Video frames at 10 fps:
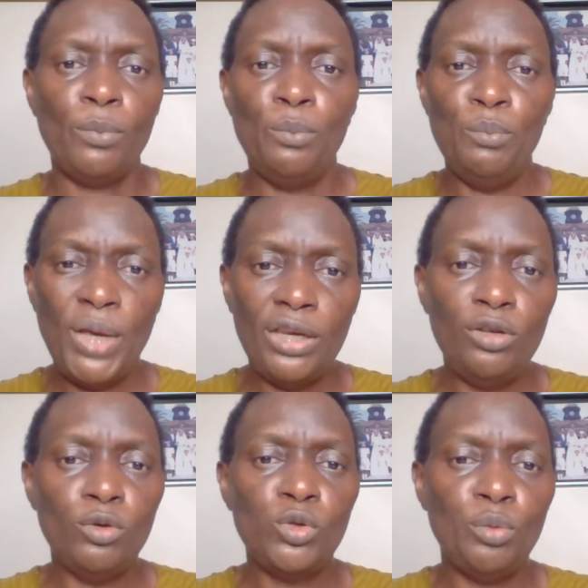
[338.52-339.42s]
made
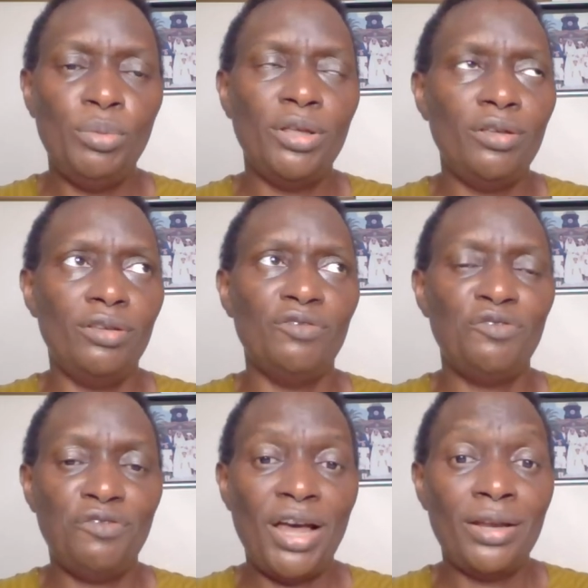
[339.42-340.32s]
you to be
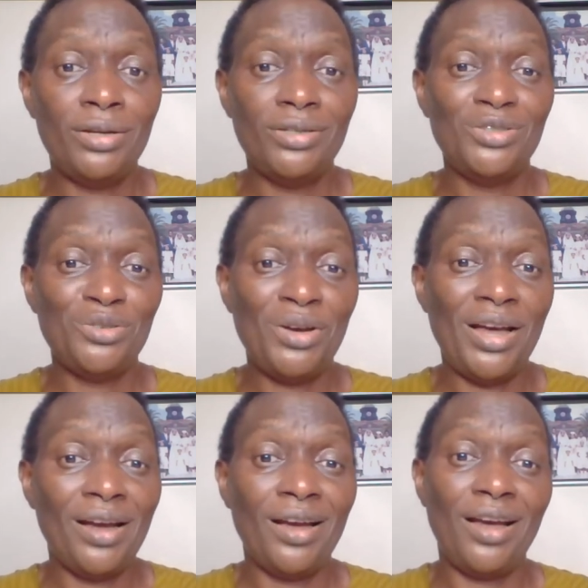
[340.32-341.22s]
fun to
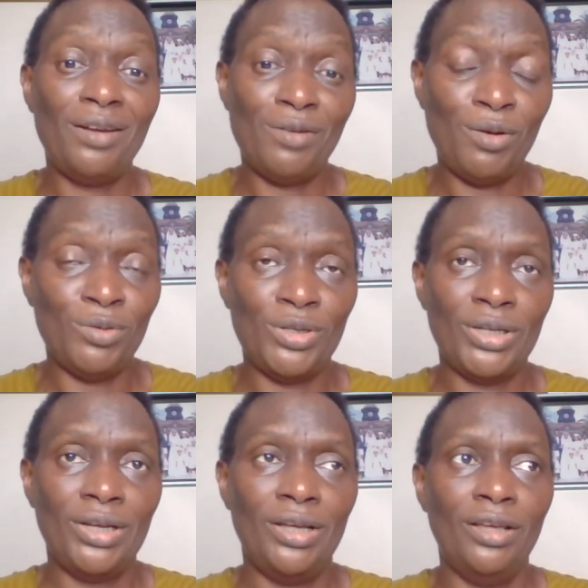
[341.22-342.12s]
hang around.
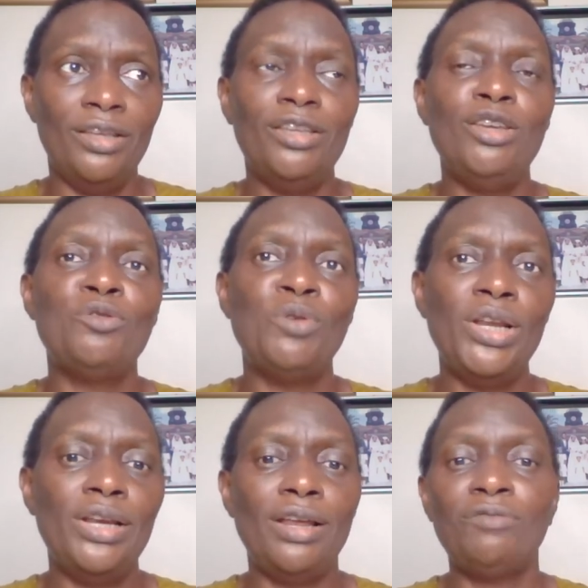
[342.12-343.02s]
He
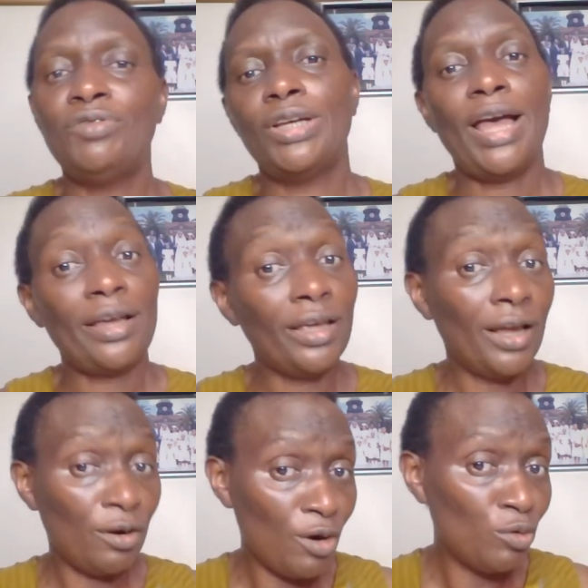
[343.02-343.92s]
really loved
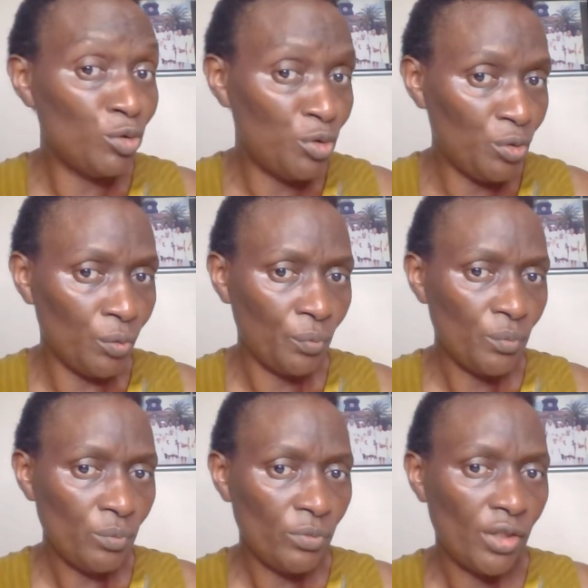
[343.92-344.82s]
hanging around you.
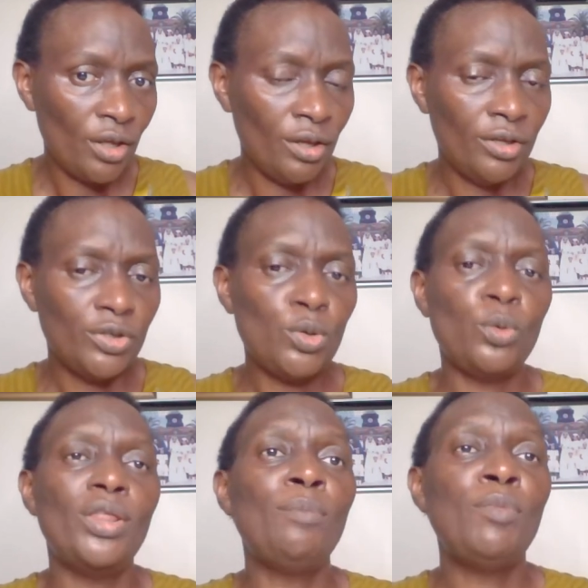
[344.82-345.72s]

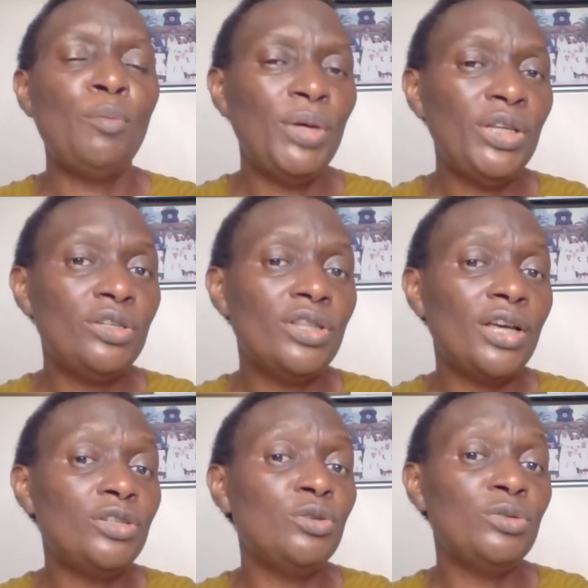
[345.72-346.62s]
So the moment
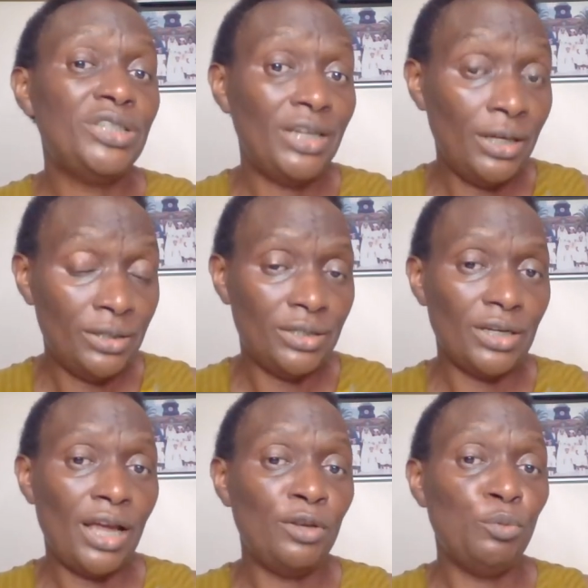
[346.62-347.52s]
that you change
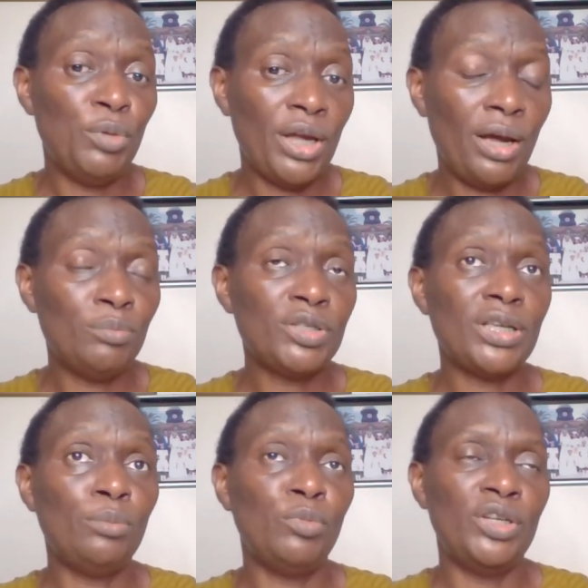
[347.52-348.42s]
and you become
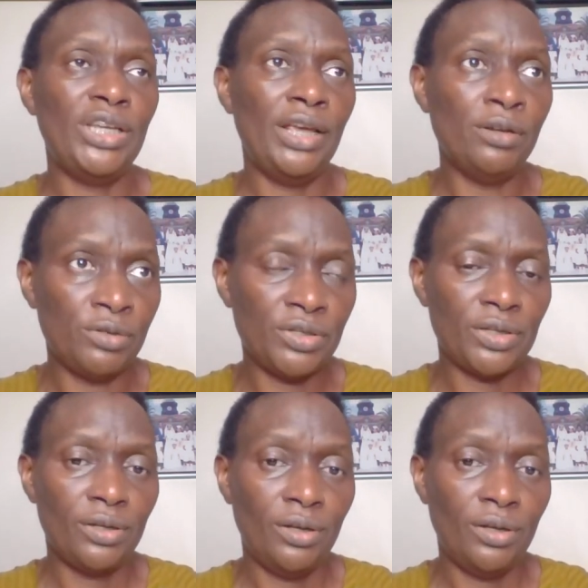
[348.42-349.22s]
somebody else,